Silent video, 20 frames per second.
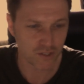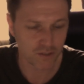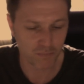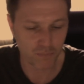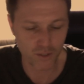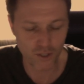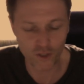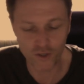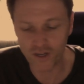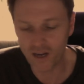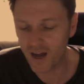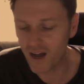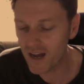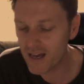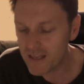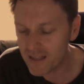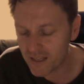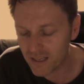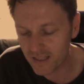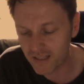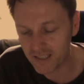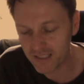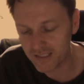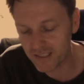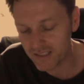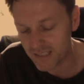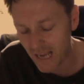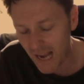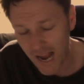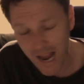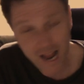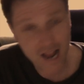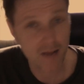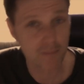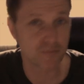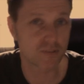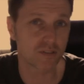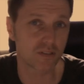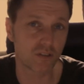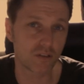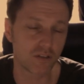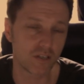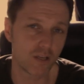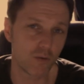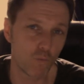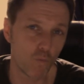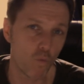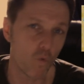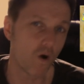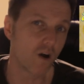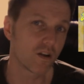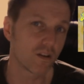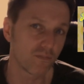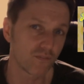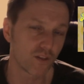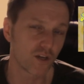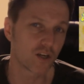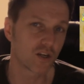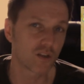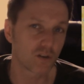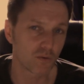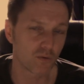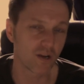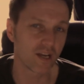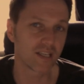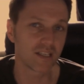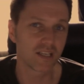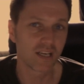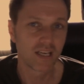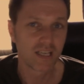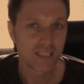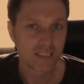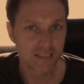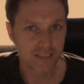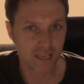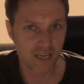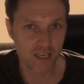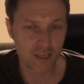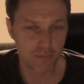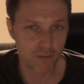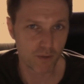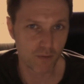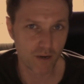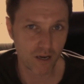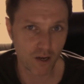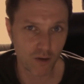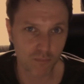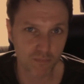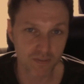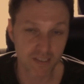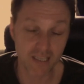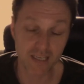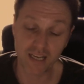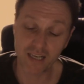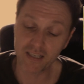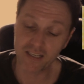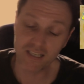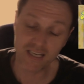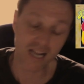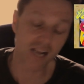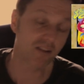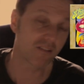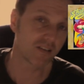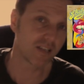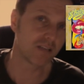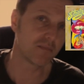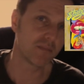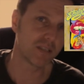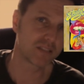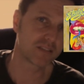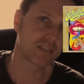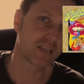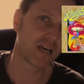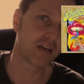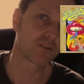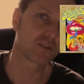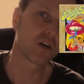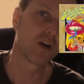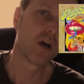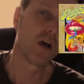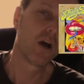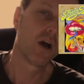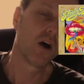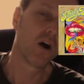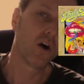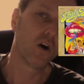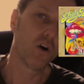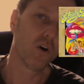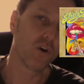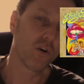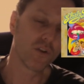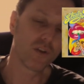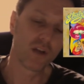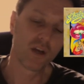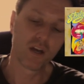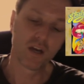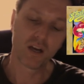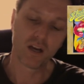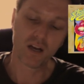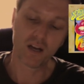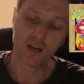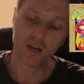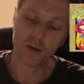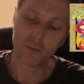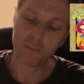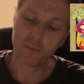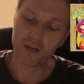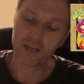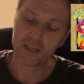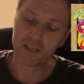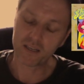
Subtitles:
But look, I think this is absolutely one of the great debut albums, and it narrowly missed out on my